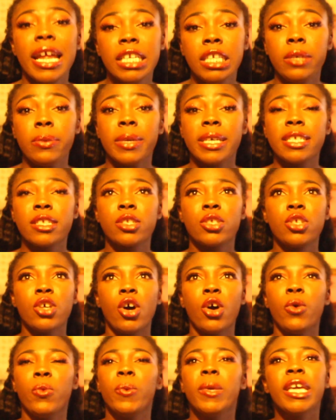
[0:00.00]
anyways,
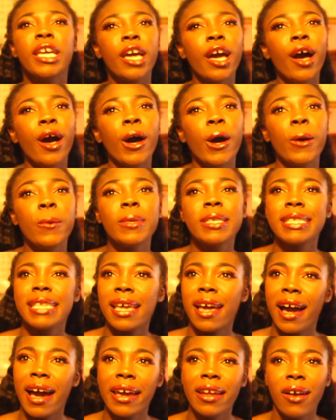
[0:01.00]
so we go, we
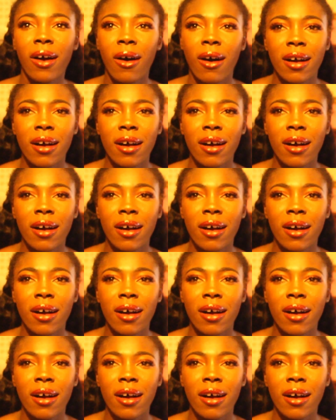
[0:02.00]
say hi to